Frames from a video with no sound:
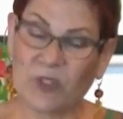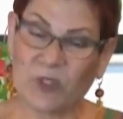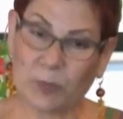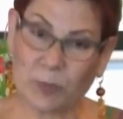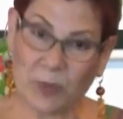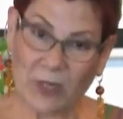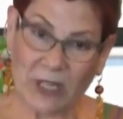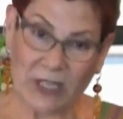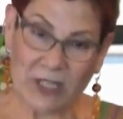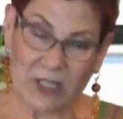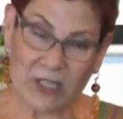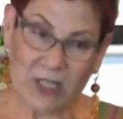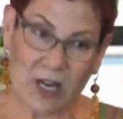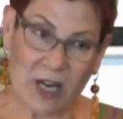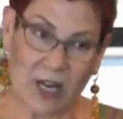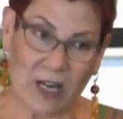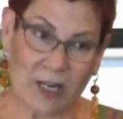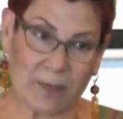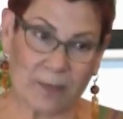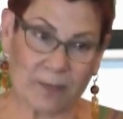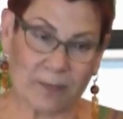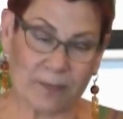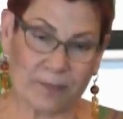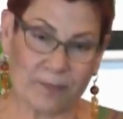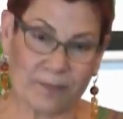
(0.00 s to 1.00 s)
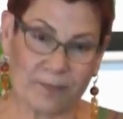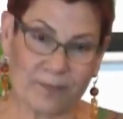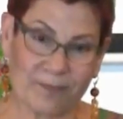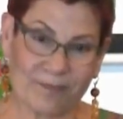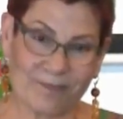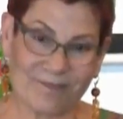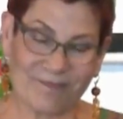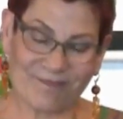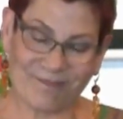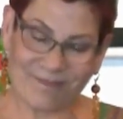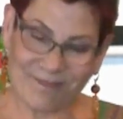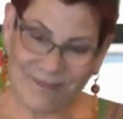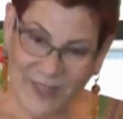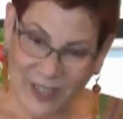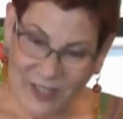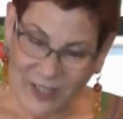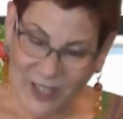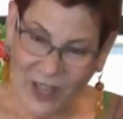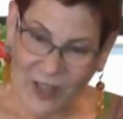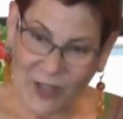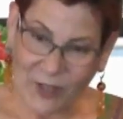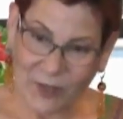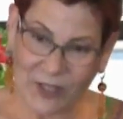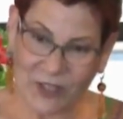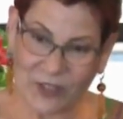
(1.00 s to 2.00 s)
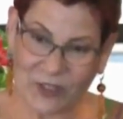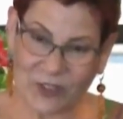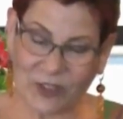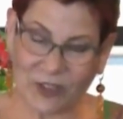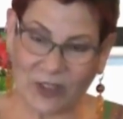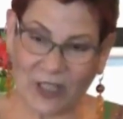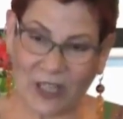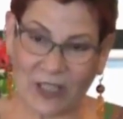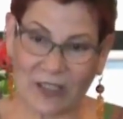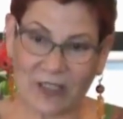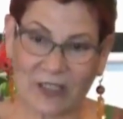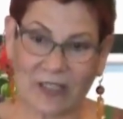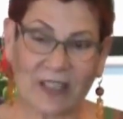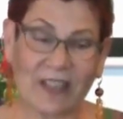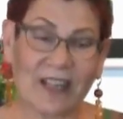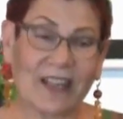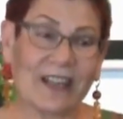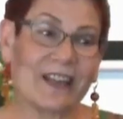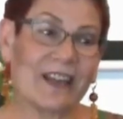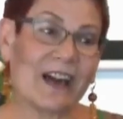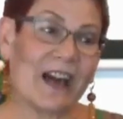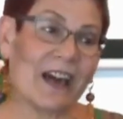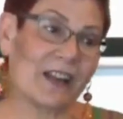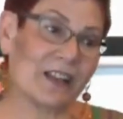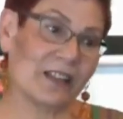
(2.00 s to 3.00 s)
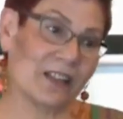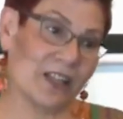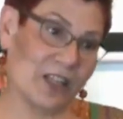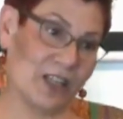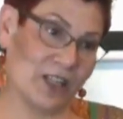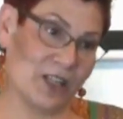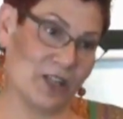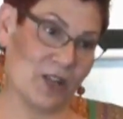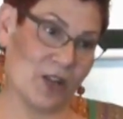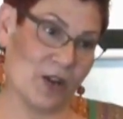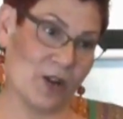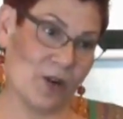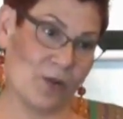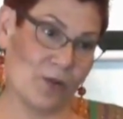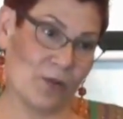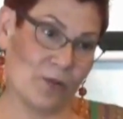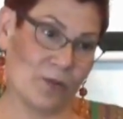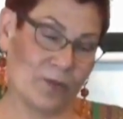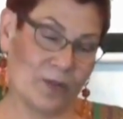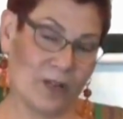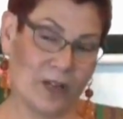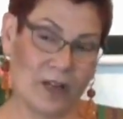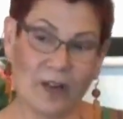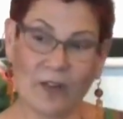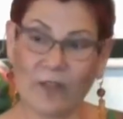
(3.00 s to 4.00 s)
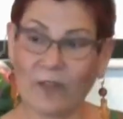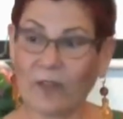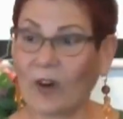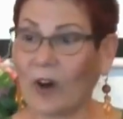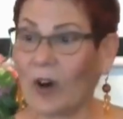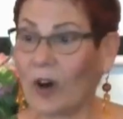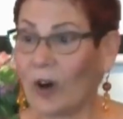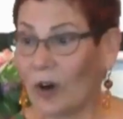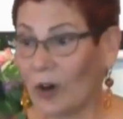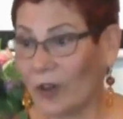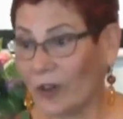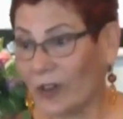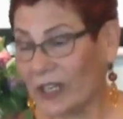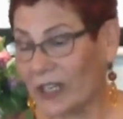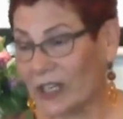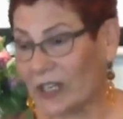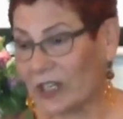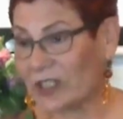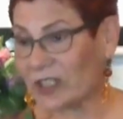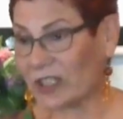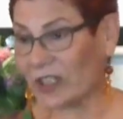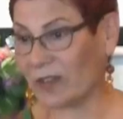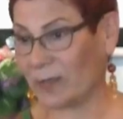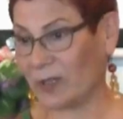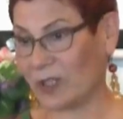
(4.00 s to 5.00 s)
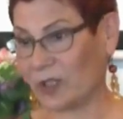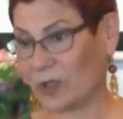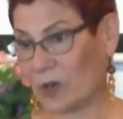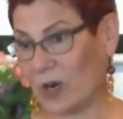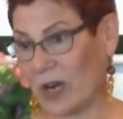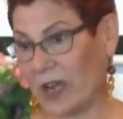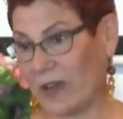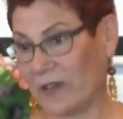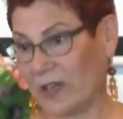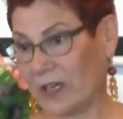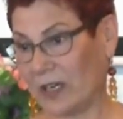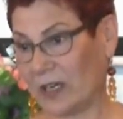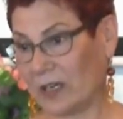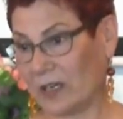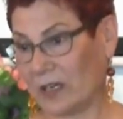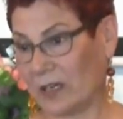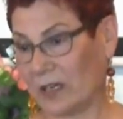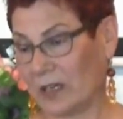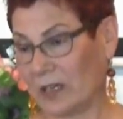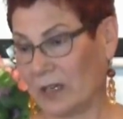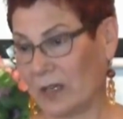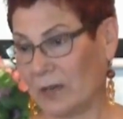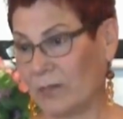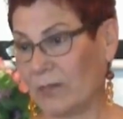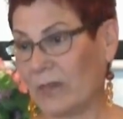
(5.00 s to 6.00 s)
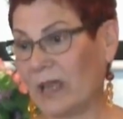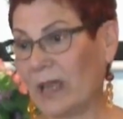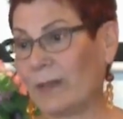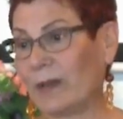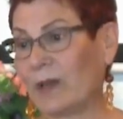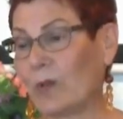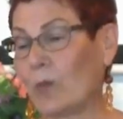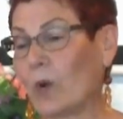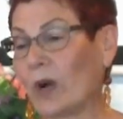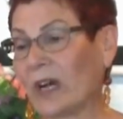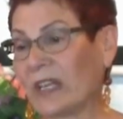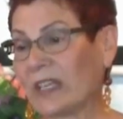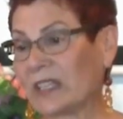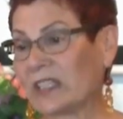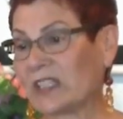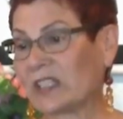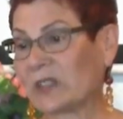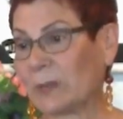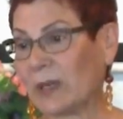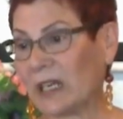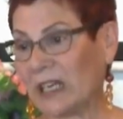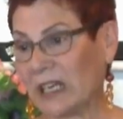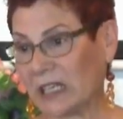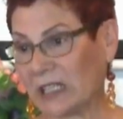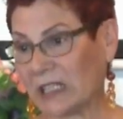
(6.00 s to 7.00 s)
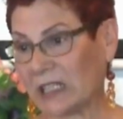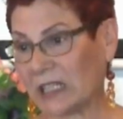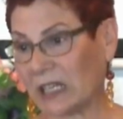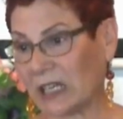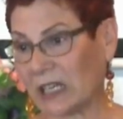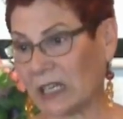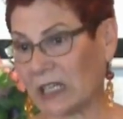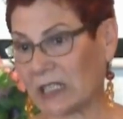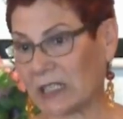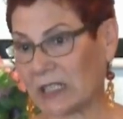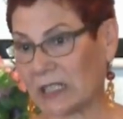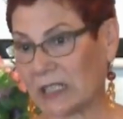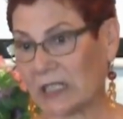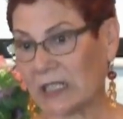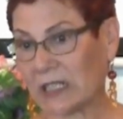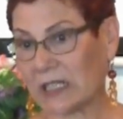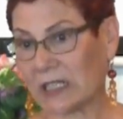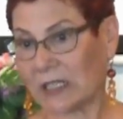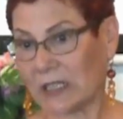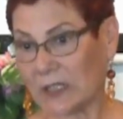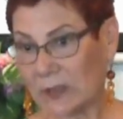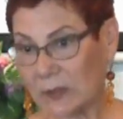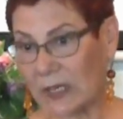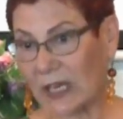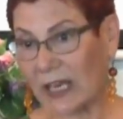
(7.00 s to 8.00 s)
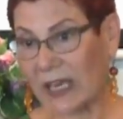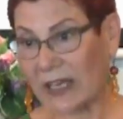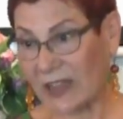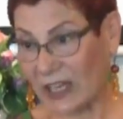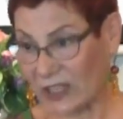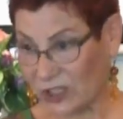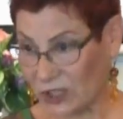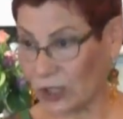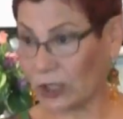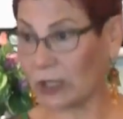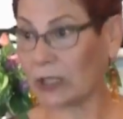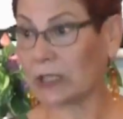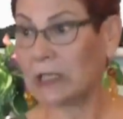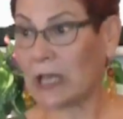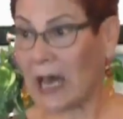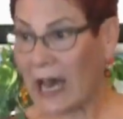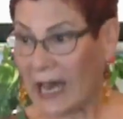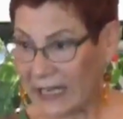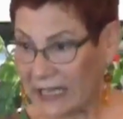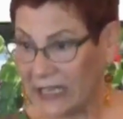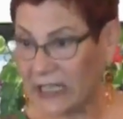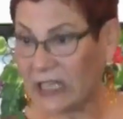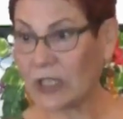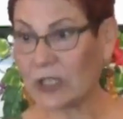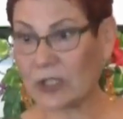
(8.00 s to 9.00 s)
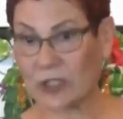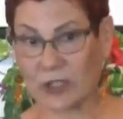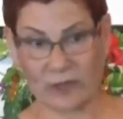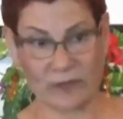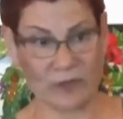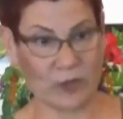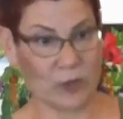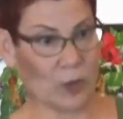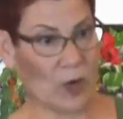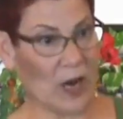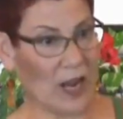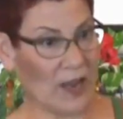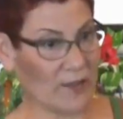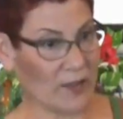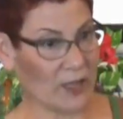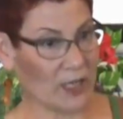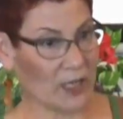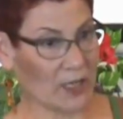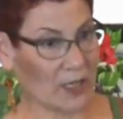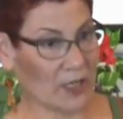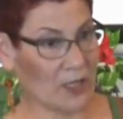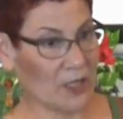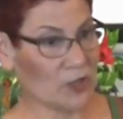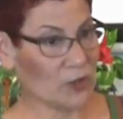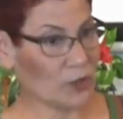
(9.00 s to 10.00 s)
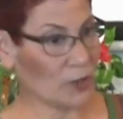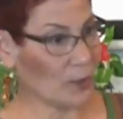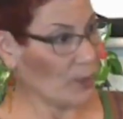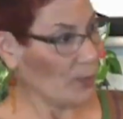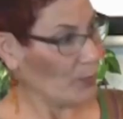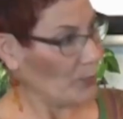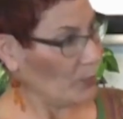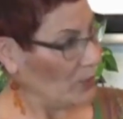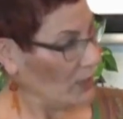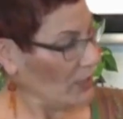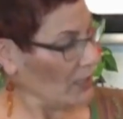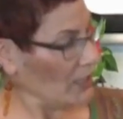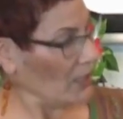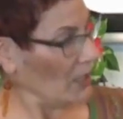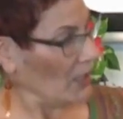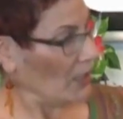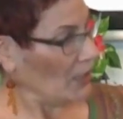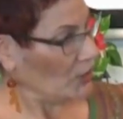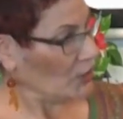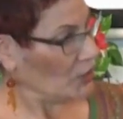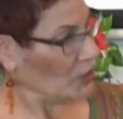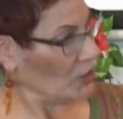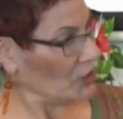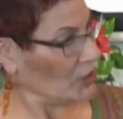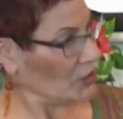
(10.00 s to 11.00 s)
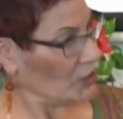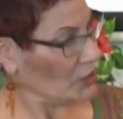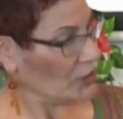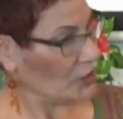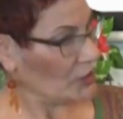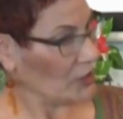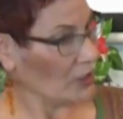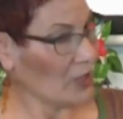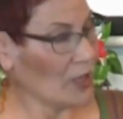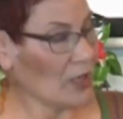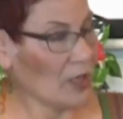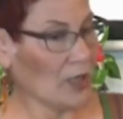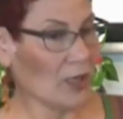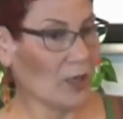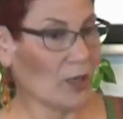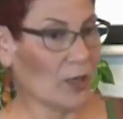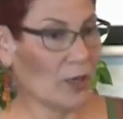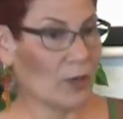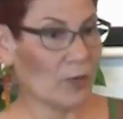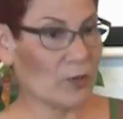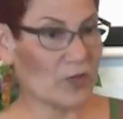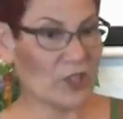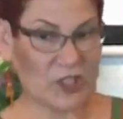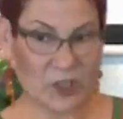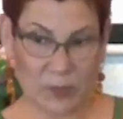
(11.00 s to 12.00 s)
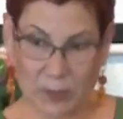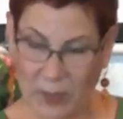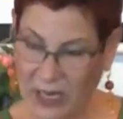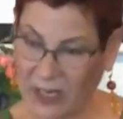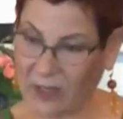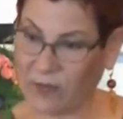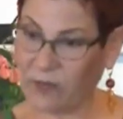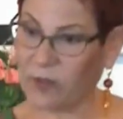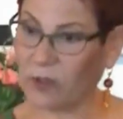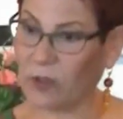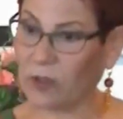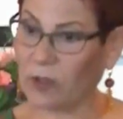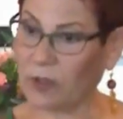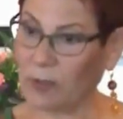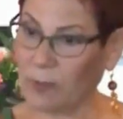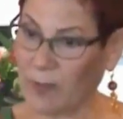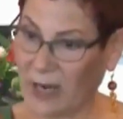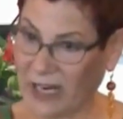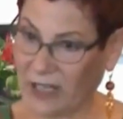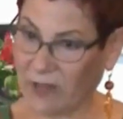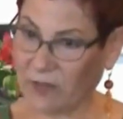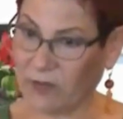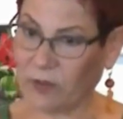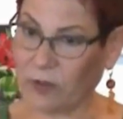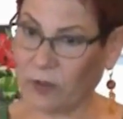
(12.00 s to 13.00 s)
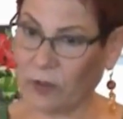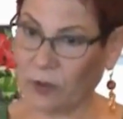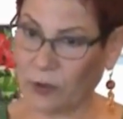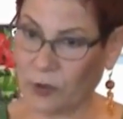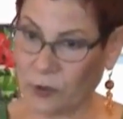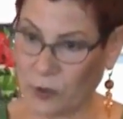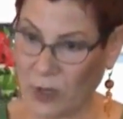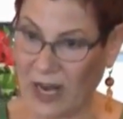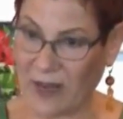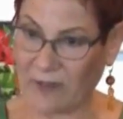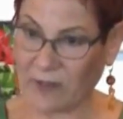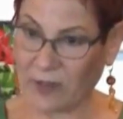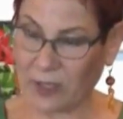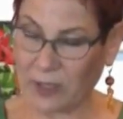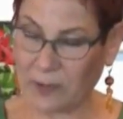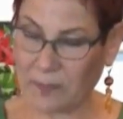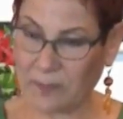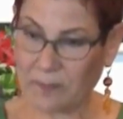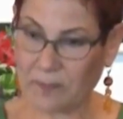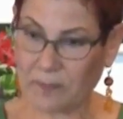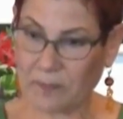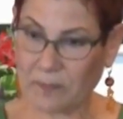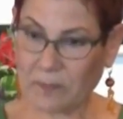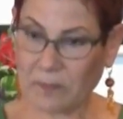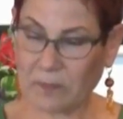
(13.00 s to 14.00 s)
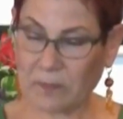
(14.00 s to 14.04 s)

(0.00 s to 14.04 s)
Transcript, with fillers: Springtime, another incident. And I gotta let you know, of all the years I've been driving, maybe one speeding ticket. Okay, that's a lot of years of driving. So I'm a pretty conscious, respectful, mindful driver.